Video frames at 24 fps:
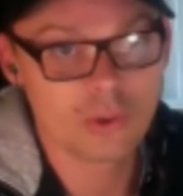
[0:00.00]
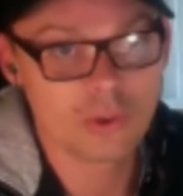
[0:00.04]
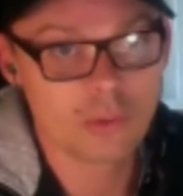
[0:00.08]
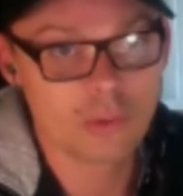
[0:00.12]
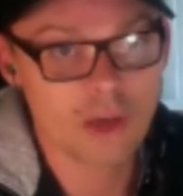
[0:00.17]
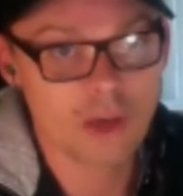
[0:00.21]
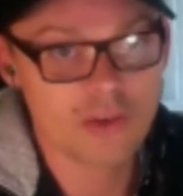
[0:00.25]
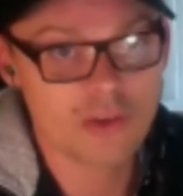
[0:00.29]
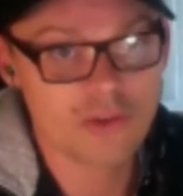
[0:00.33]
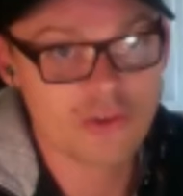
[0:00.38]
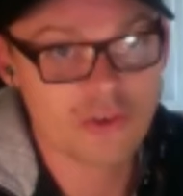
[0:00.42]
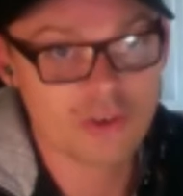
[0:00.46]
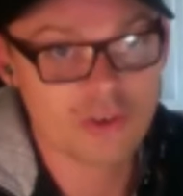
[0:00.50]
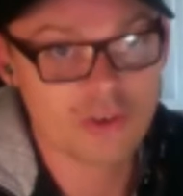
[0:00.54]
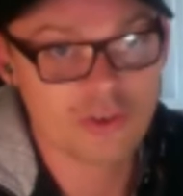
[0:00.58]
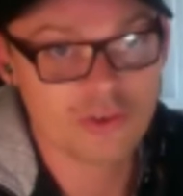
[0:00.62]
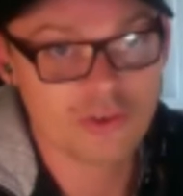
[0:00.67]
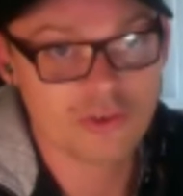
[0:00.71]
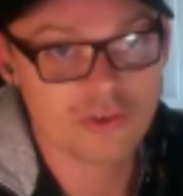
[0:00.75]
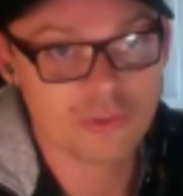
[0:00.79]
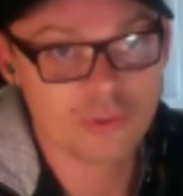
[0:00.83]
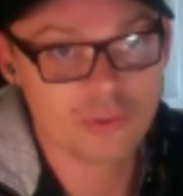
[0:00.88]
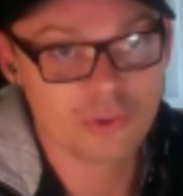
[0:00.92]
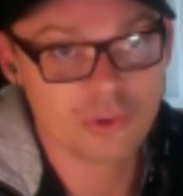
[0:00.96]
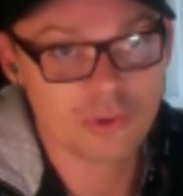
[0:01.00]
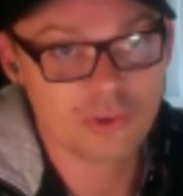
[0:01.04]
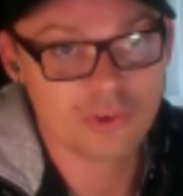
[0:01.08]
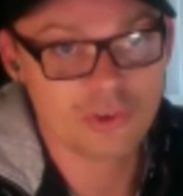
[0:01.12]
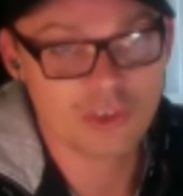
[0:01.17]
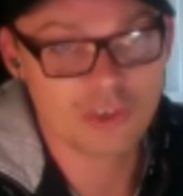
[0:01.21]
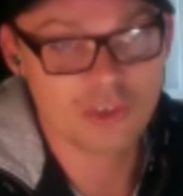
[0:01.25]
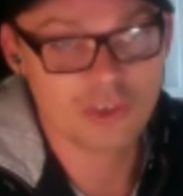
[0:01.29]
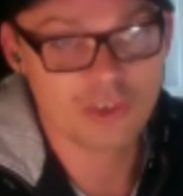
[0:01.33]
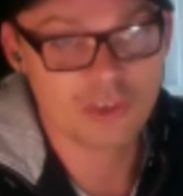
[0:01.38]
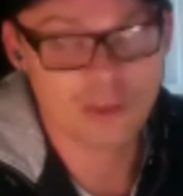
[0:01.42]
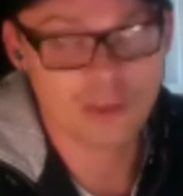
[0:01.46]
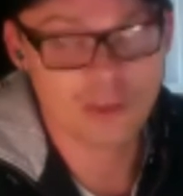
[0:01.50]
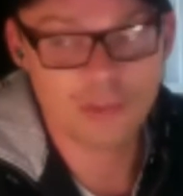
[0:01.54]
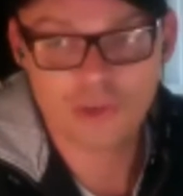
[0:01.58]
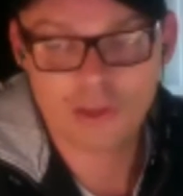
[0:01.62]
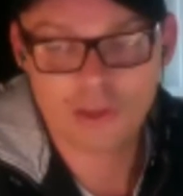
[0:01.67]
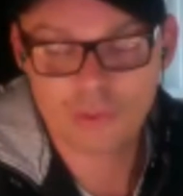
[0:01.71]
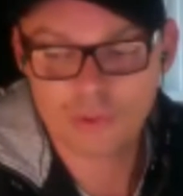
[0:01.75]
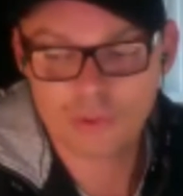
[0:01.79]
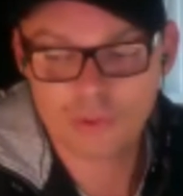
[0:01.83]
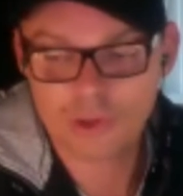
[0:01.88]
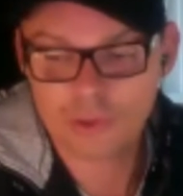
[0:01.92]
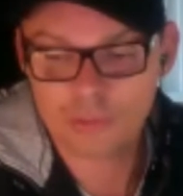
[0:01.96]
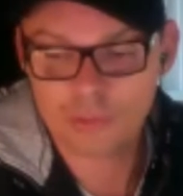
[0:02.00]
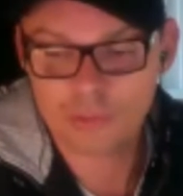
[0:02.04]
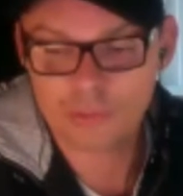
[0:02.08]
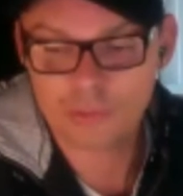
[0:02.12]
managing distributed teams, and we are